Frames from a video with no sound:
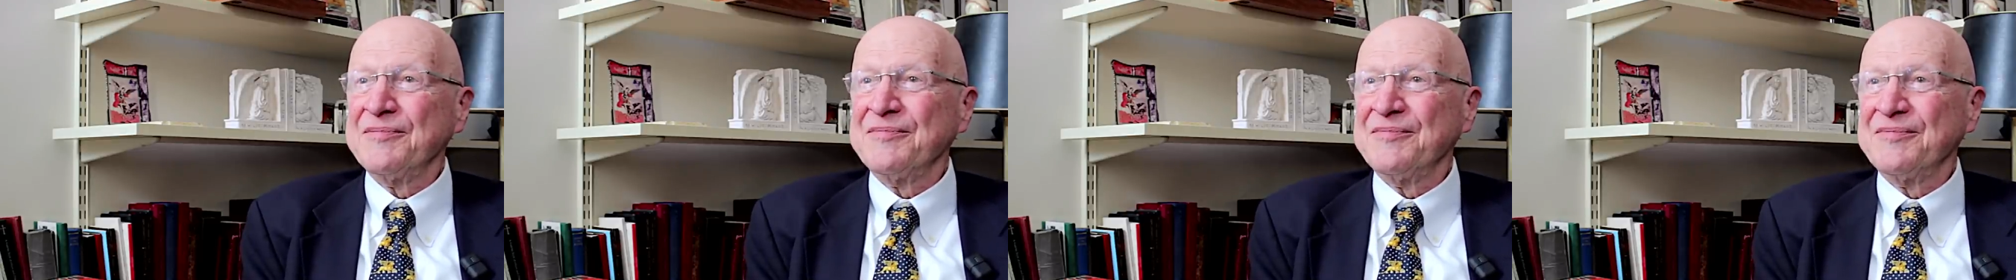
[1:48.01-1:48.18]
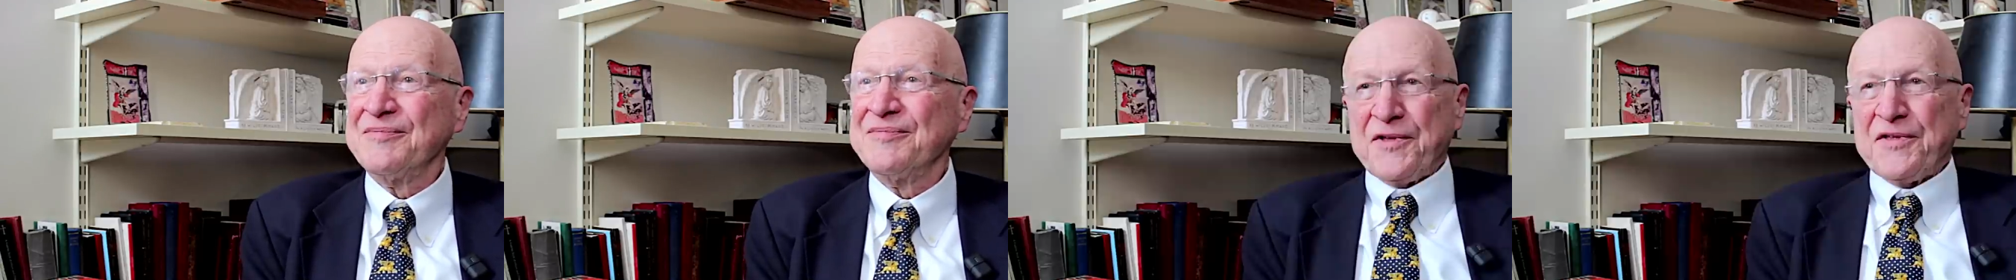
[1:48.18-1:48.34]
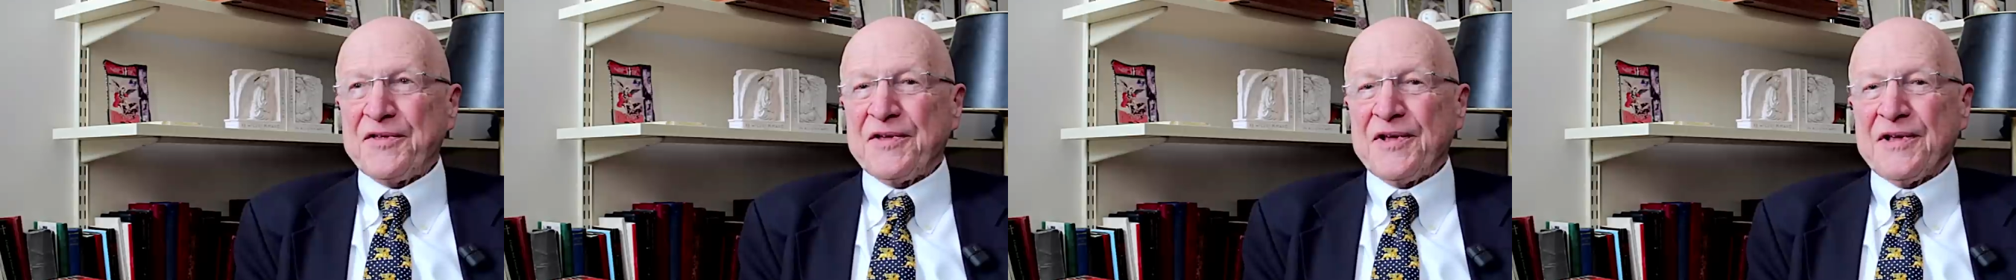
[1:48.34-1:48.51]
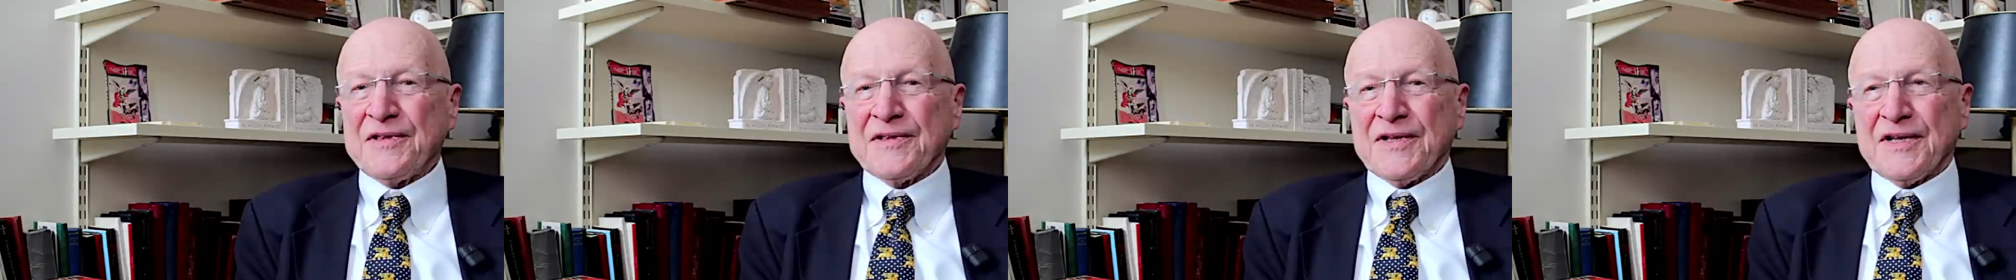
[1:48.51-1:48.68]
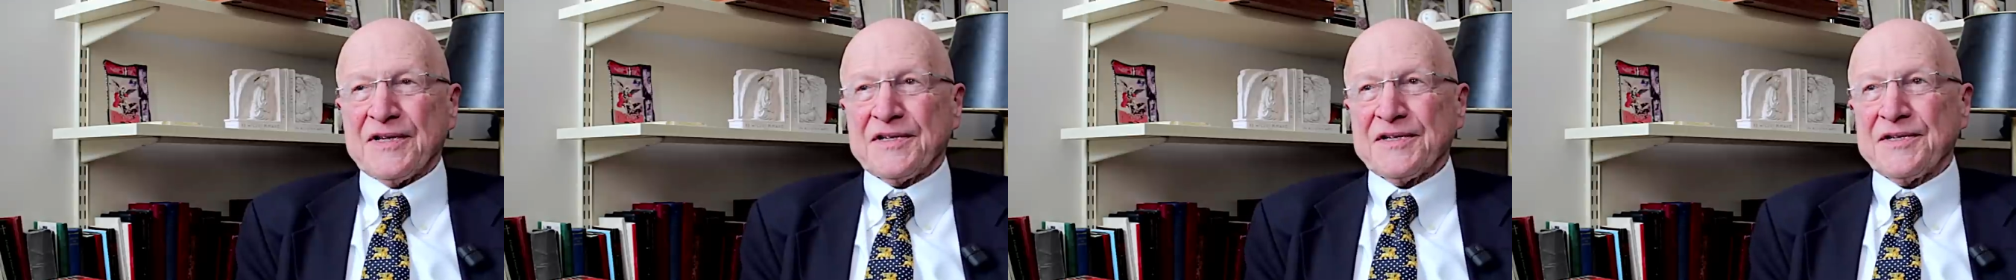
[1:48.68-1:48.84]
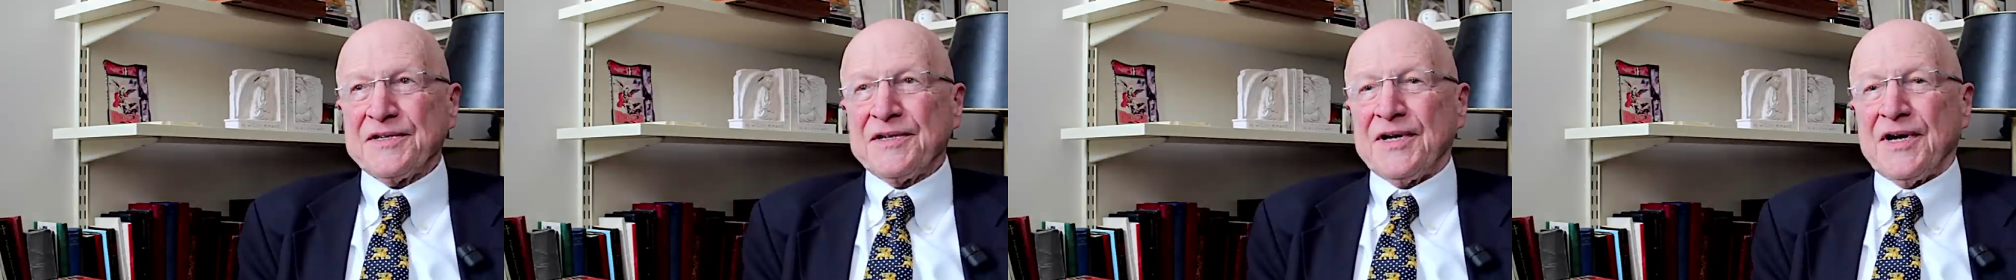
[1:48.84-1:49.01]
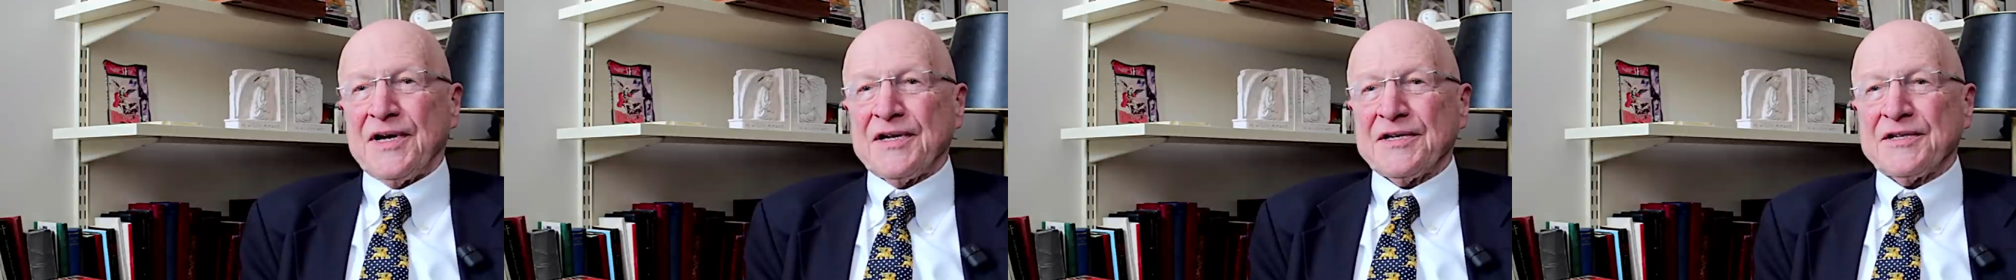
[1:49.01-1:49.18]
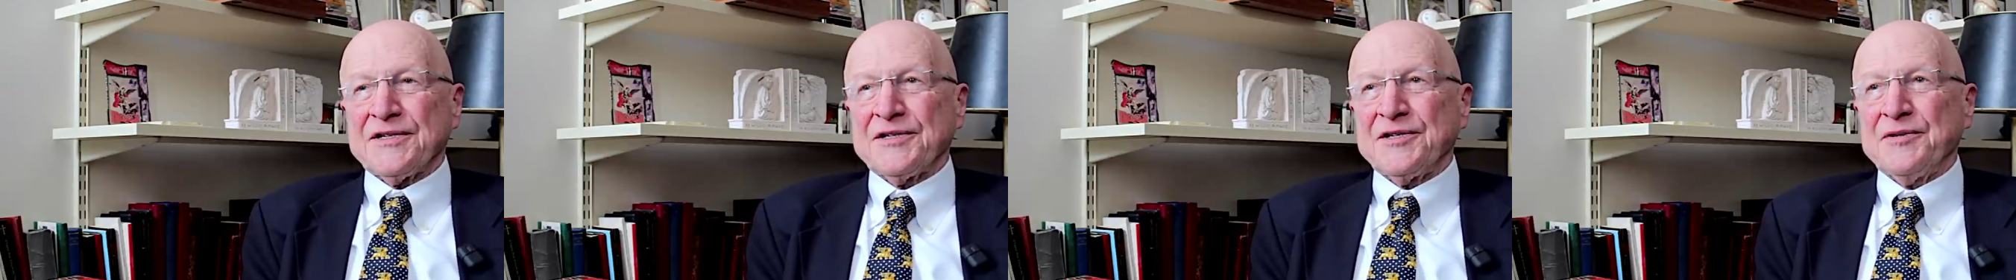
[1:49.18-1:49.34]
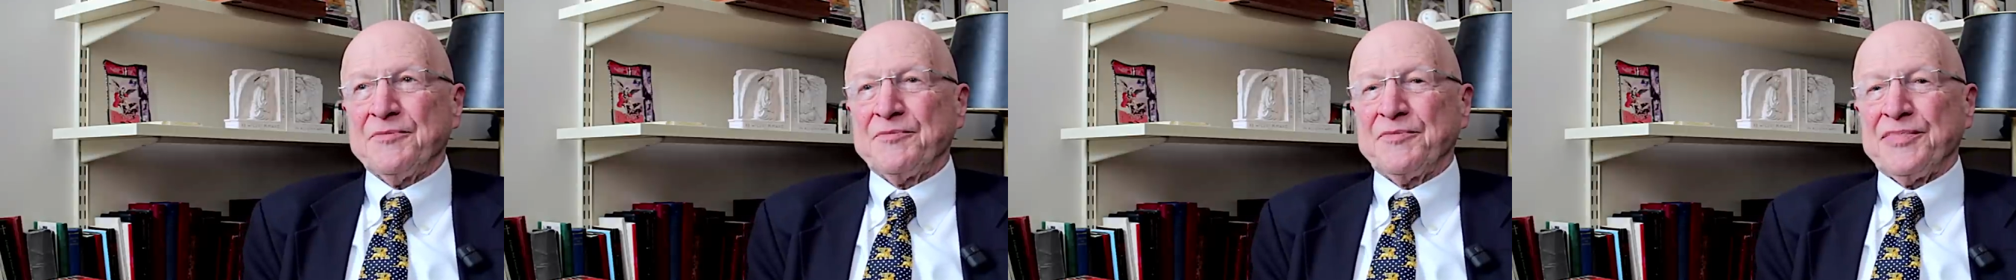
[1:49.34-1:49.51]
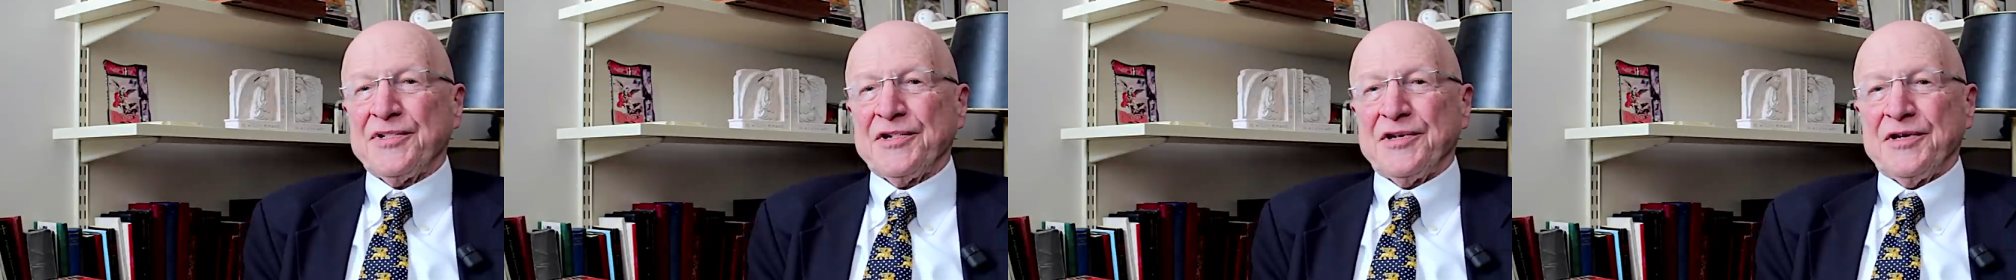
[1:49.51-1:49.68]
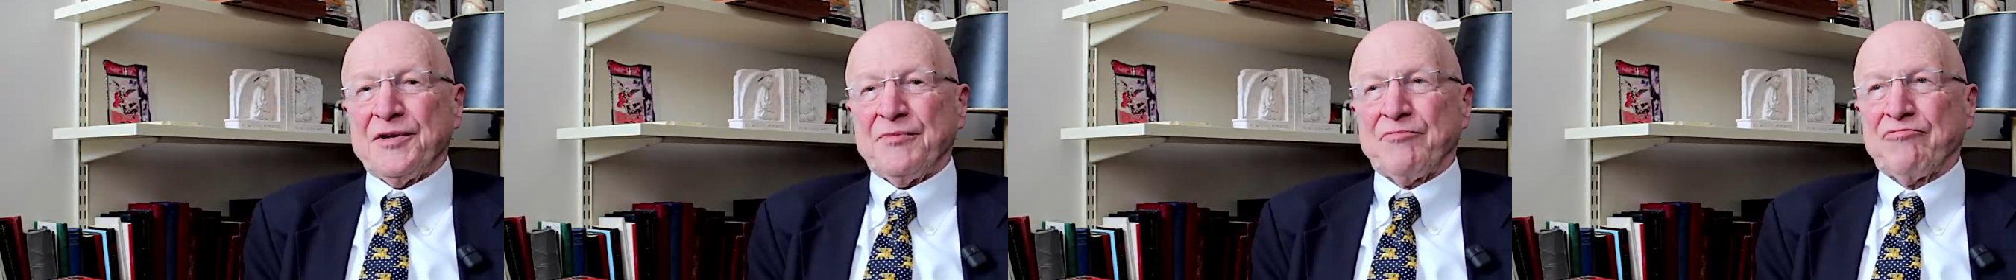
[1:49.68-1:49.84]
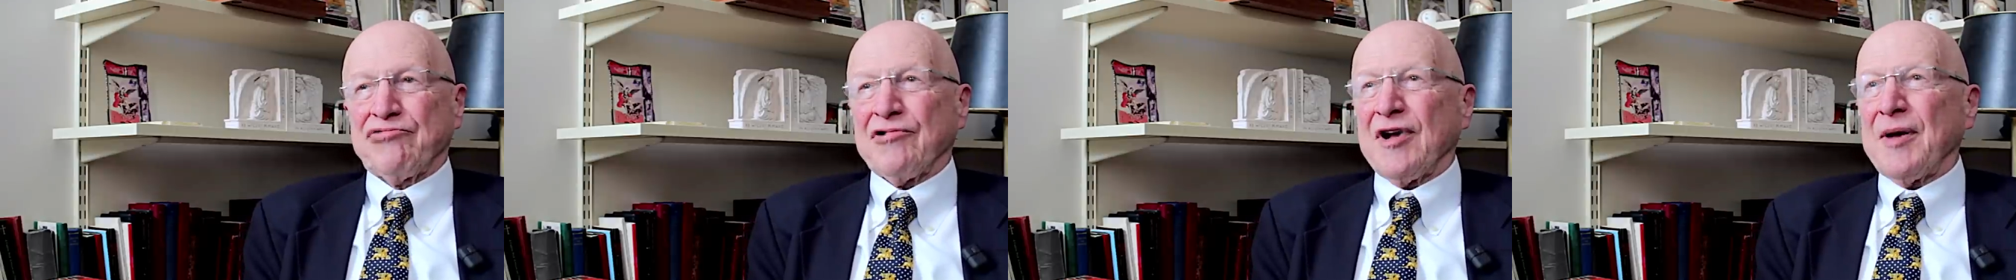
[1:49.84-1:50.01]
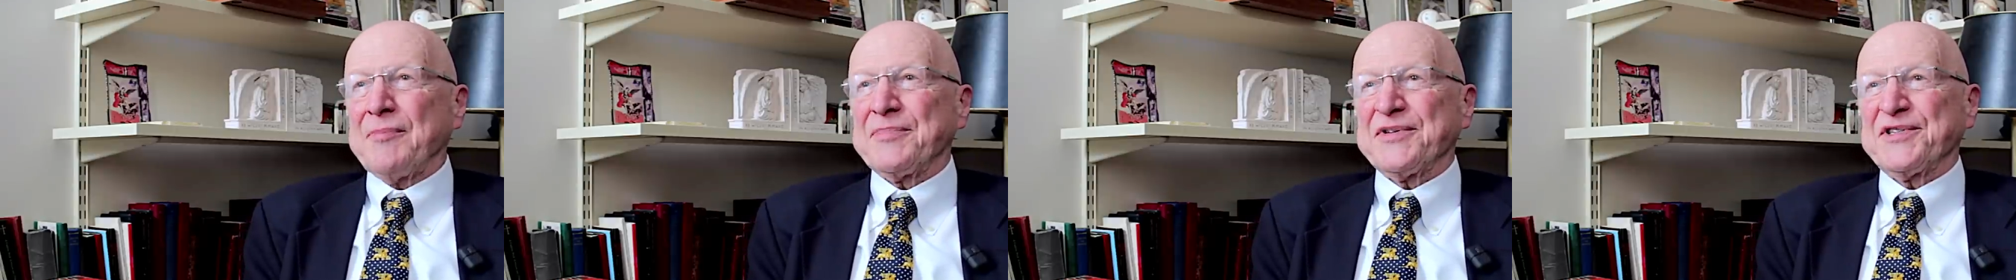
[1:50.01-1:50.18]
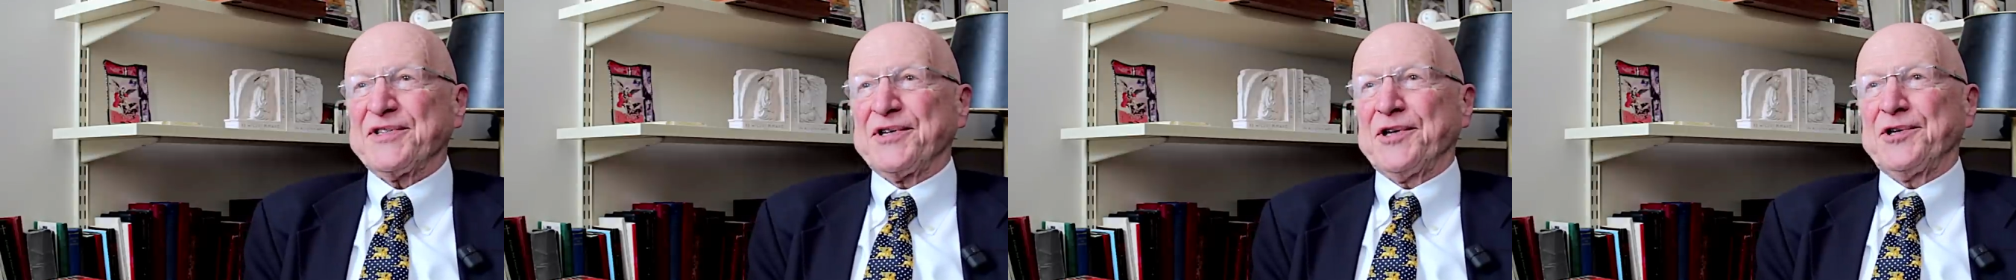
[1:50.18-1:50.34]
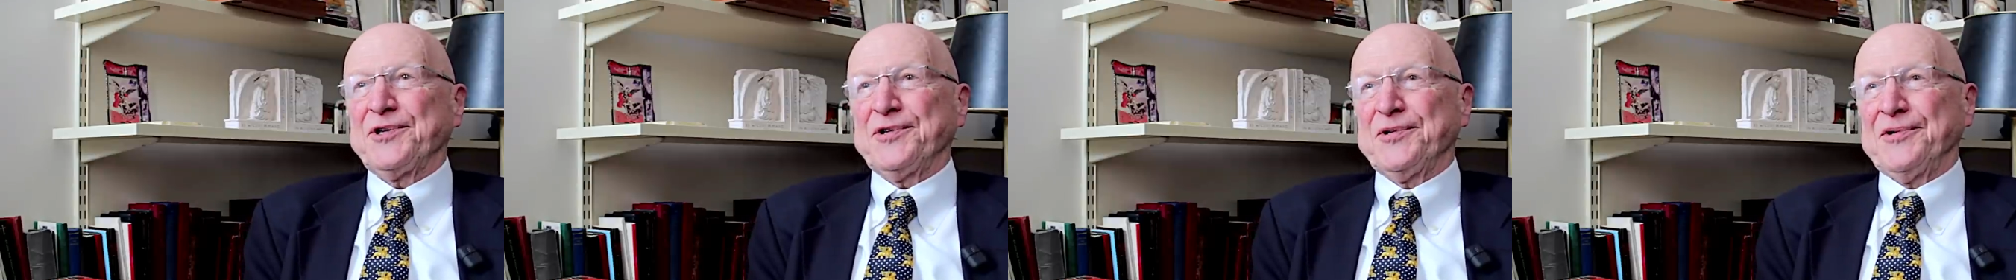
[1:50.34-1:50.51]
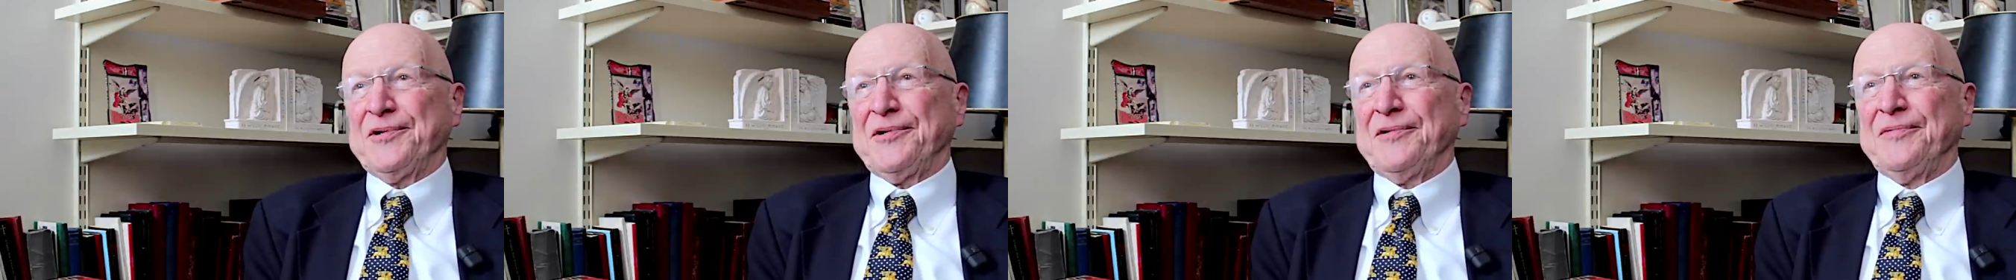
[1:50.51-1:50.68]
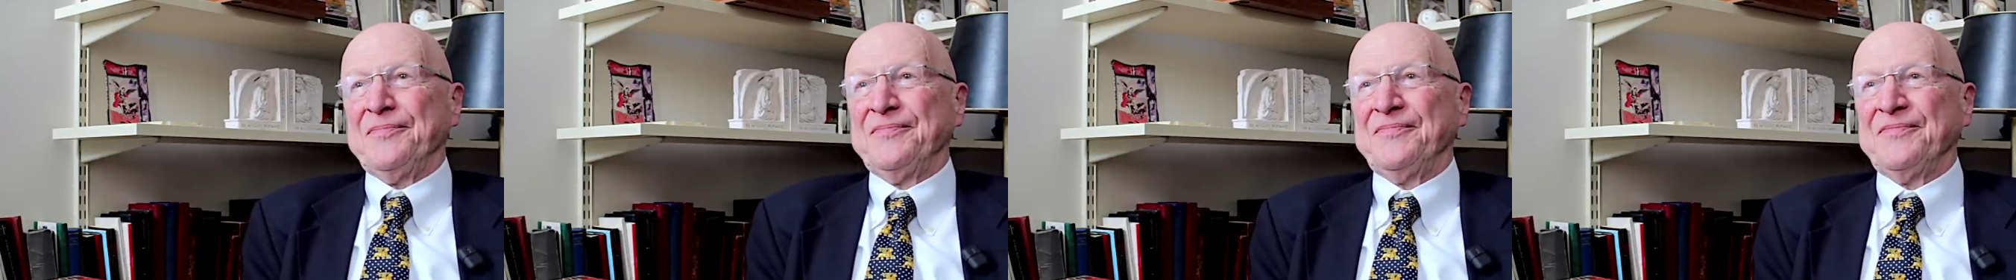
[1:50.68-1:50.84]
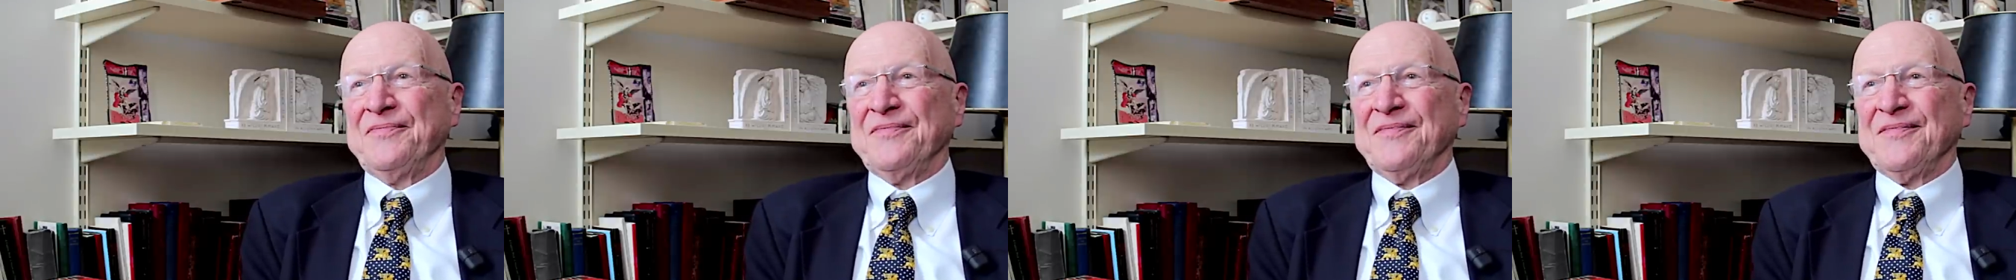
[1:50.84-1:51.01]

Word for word: Everything that's not simply propositional,